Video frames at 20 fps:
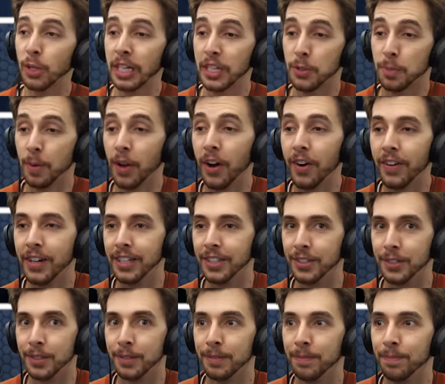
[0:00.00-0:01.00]

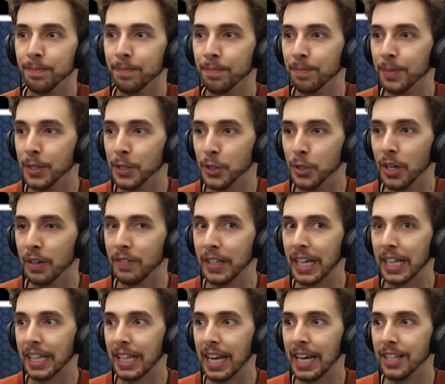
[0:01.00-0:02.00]
explorers! Because you don't have to
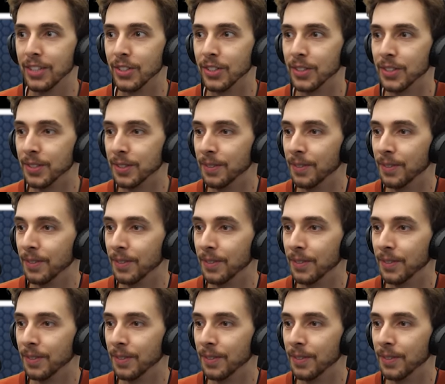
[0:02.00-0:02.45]
get the license.